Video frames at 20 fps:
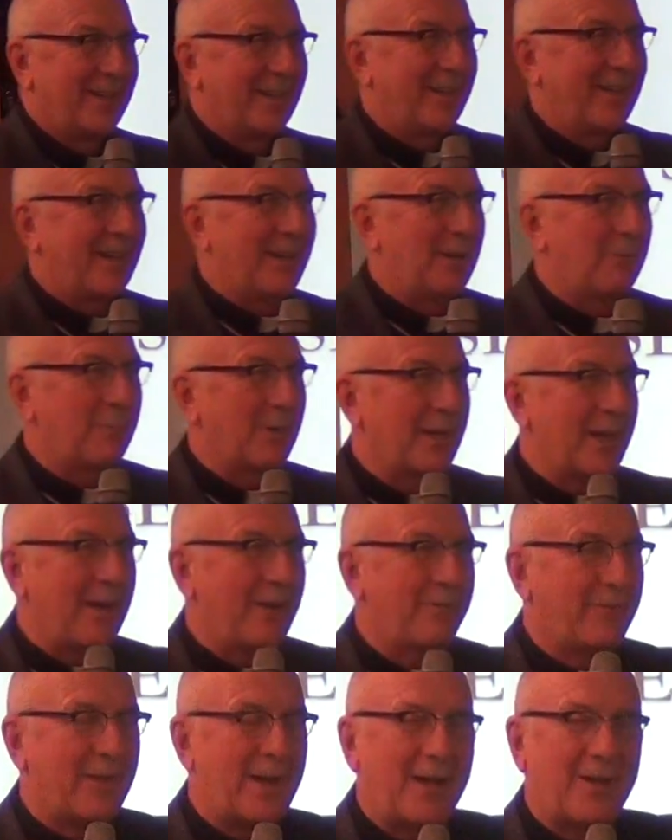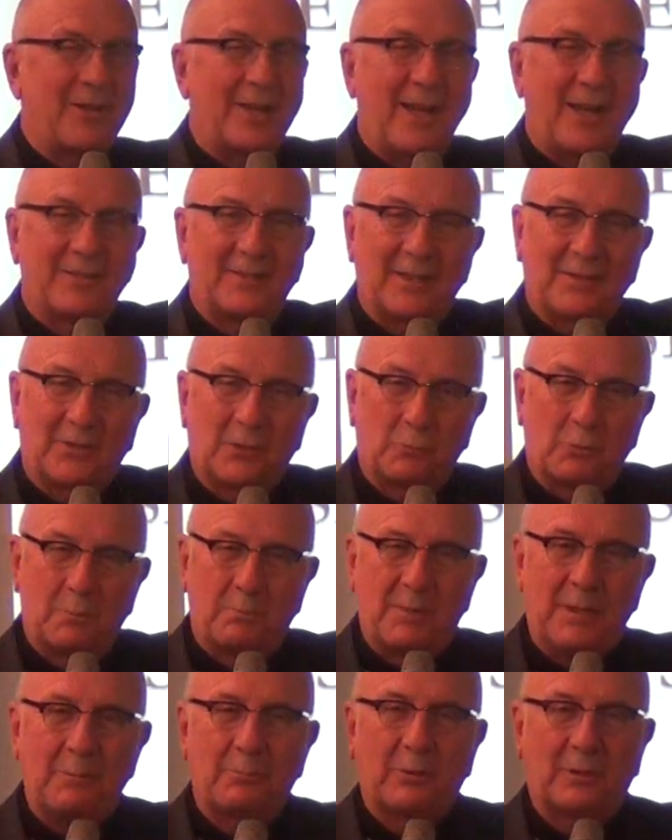But I found out that there were
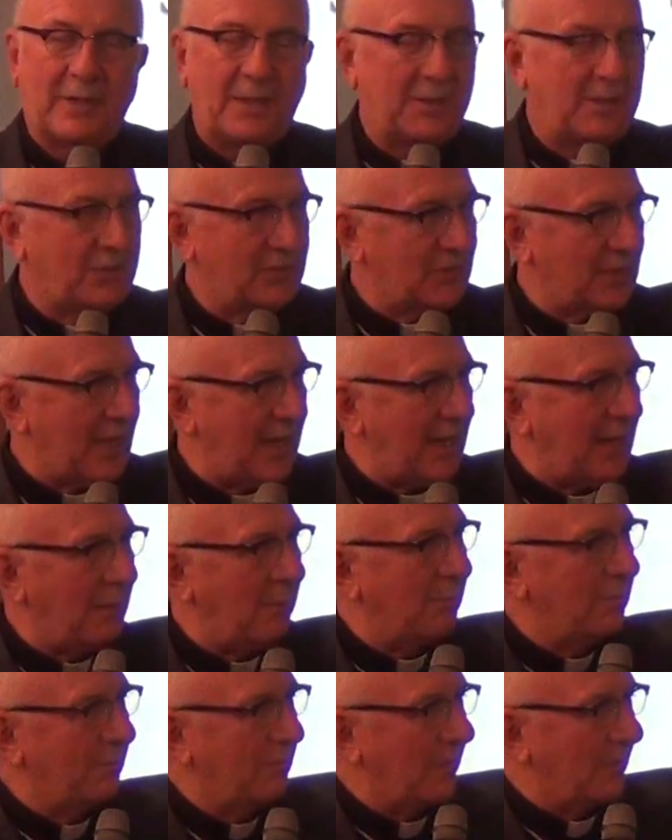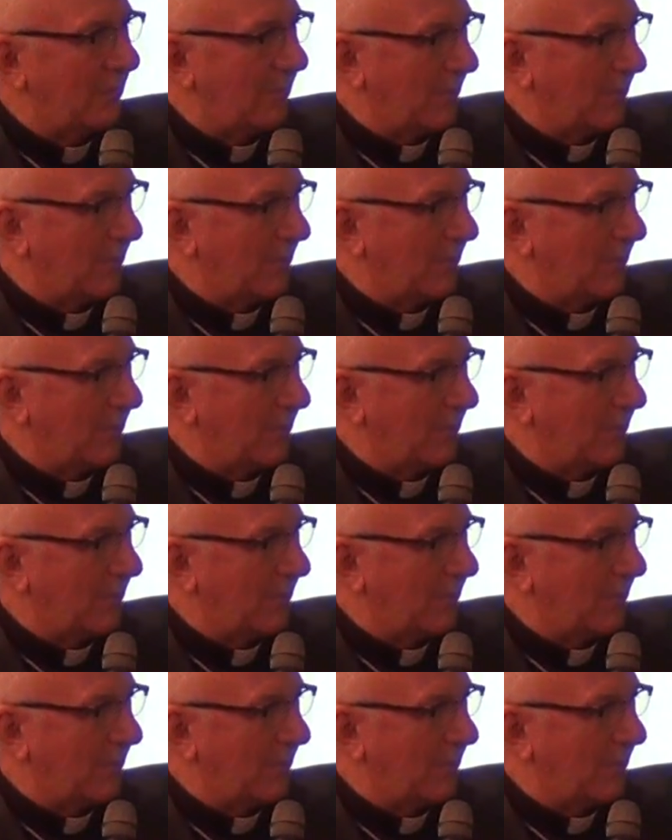people on the same